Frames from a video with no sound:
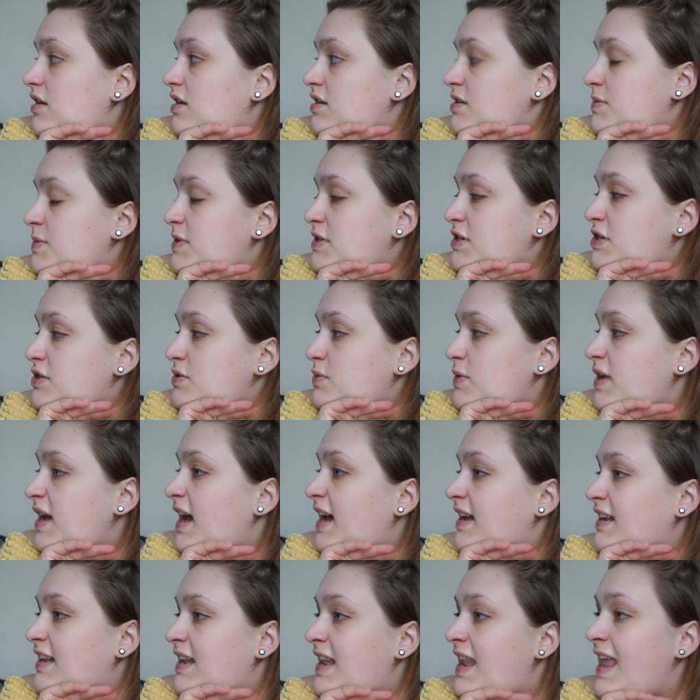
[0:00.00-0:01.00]
as much as we
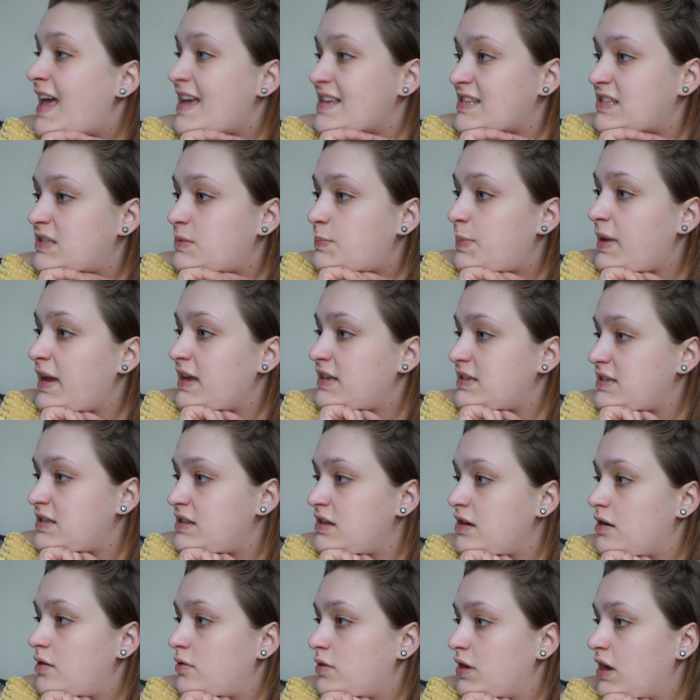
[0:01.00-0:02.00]
had less space in
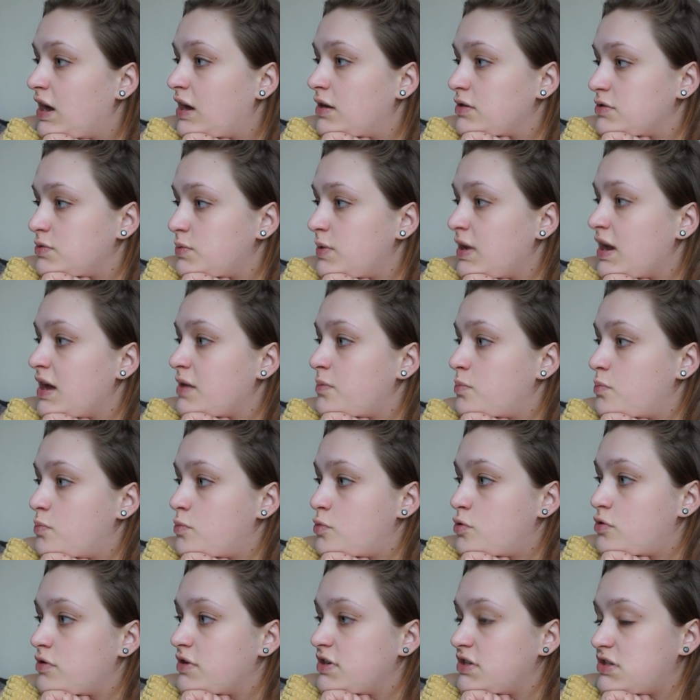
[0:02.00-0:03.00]
the old house, we had
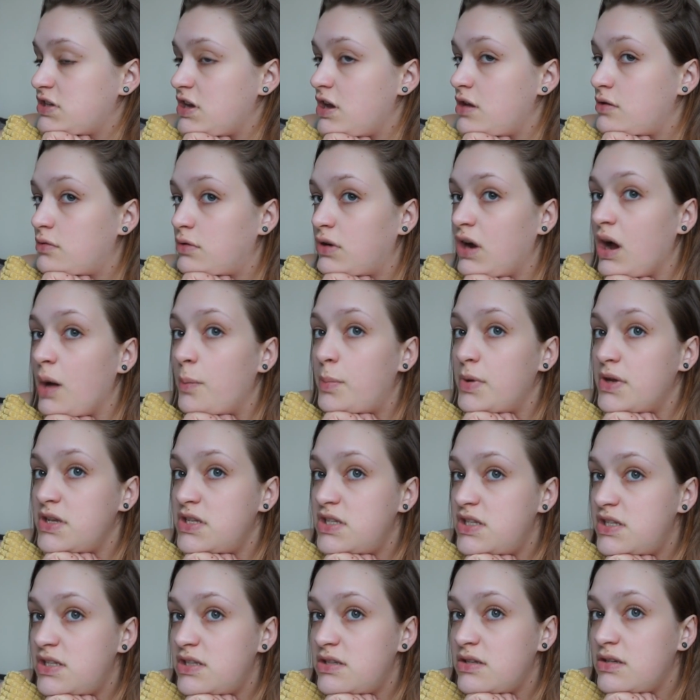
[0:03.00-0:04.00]
more internal
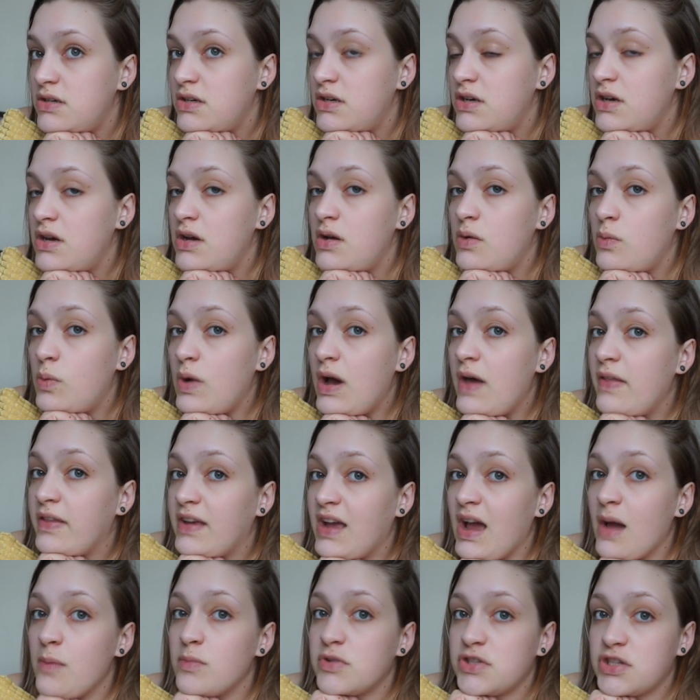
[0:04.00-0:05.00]
cupboards. Wow, the
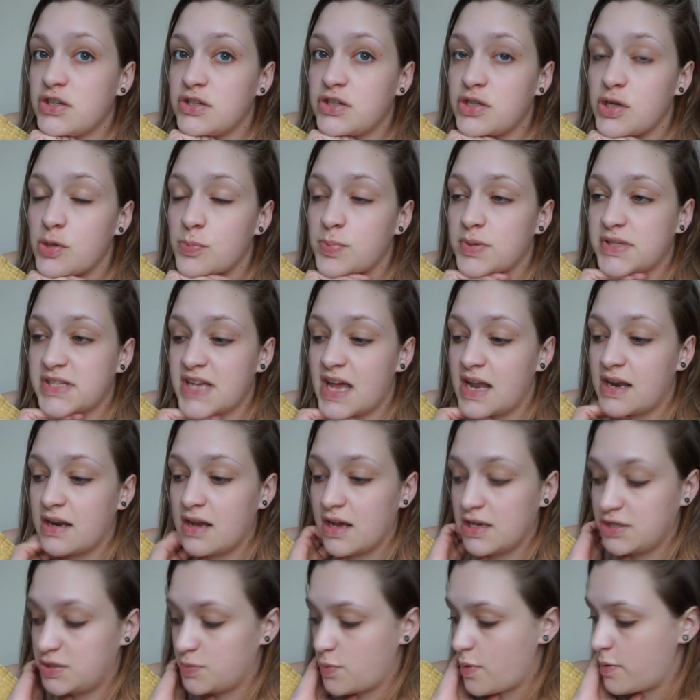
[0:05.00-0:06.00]
camera's on 2%.
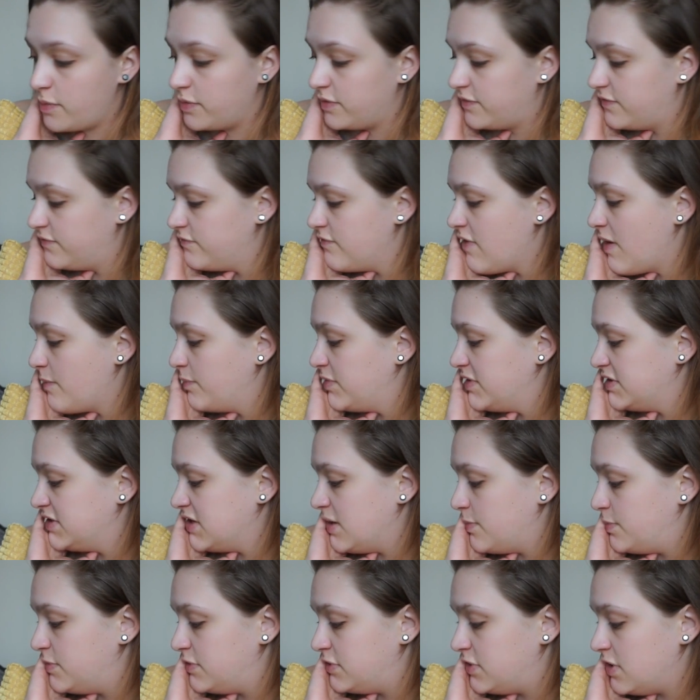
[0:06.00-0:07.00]
I should probably wrap this
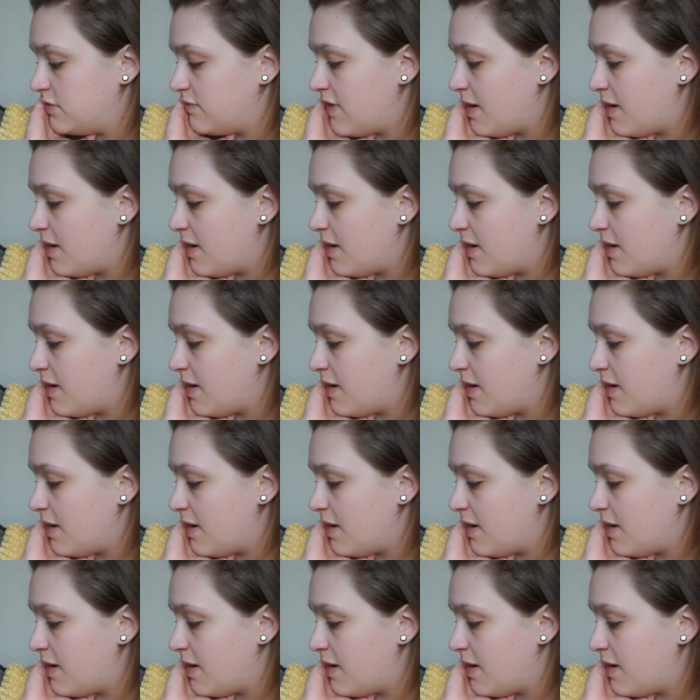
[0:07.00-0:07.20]
up and stop